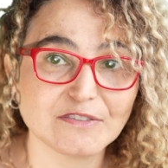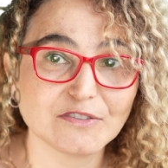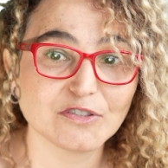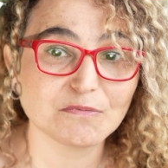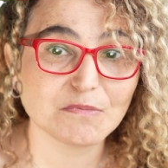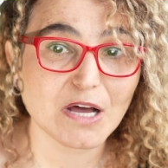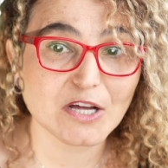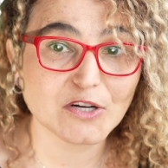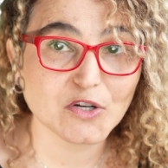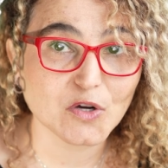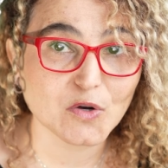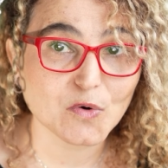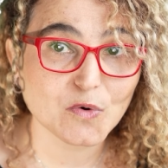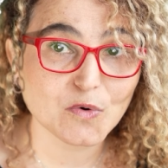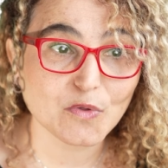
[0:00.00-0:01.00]

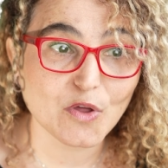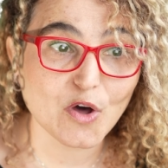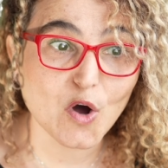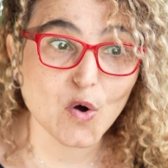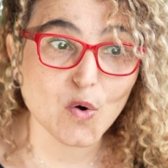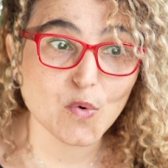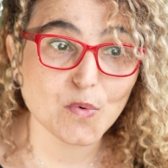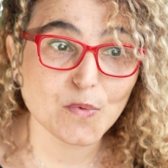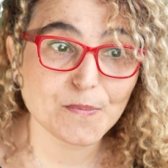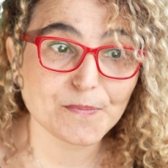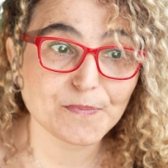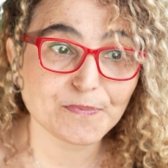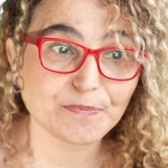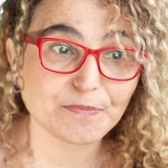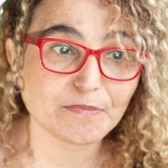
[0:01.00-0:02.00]
Tomato, the O.
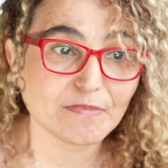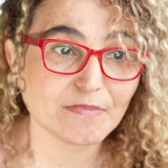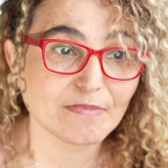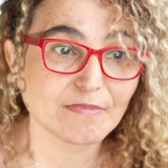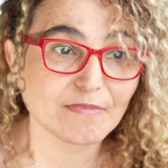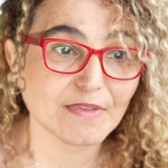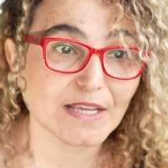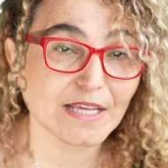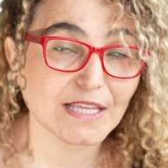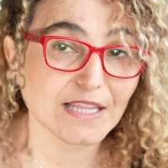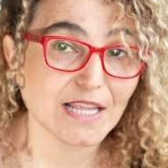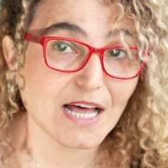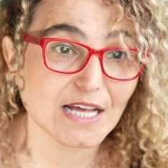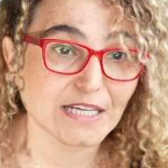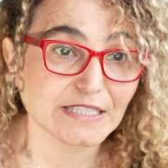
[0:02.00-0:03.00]

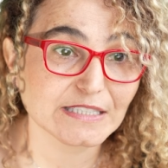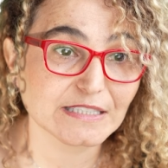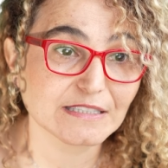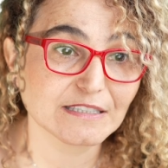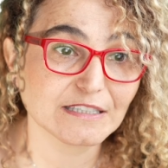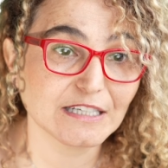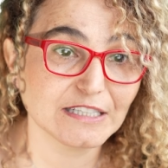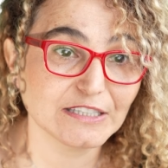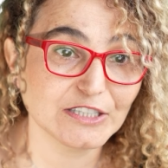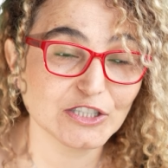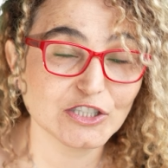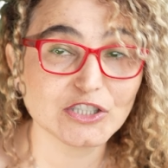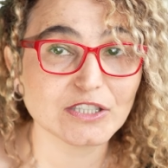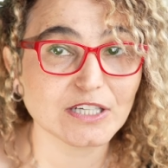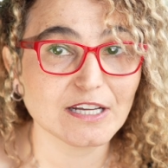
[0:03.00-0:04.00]
Glass,
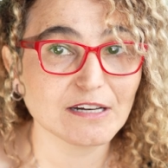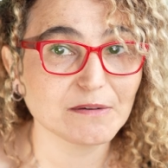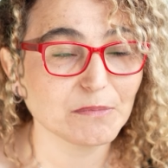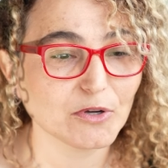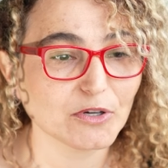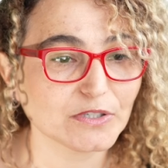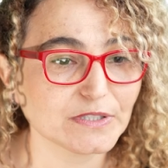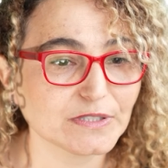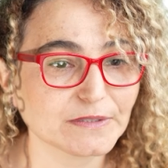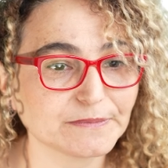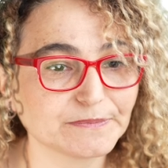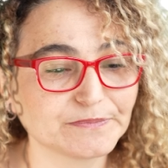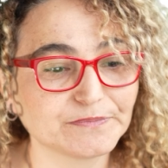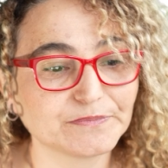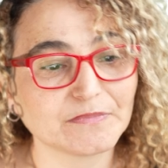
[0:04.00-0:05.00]
dish, and box.
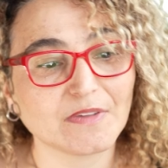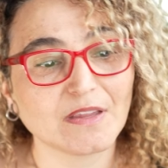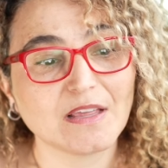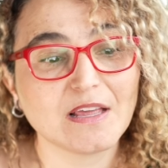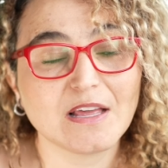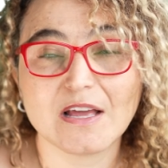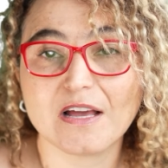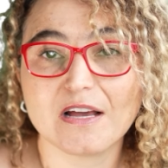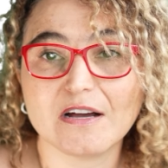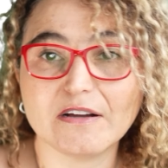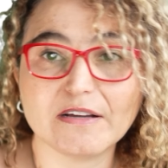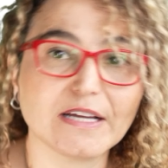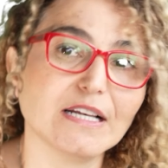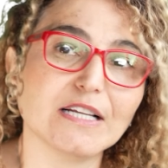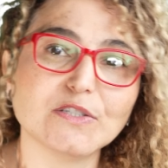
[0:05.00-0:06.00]

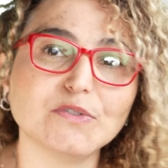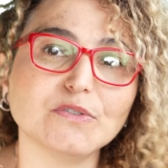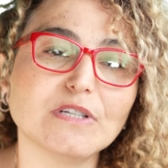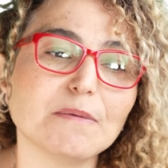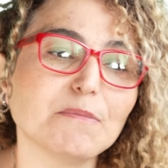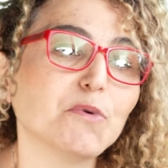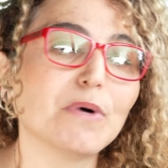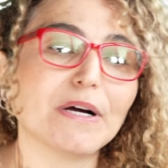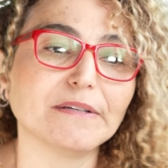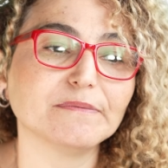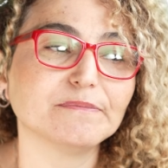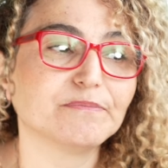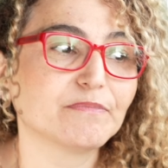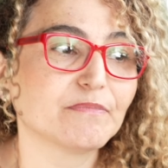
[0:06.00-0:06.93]
Okay, let's do number one.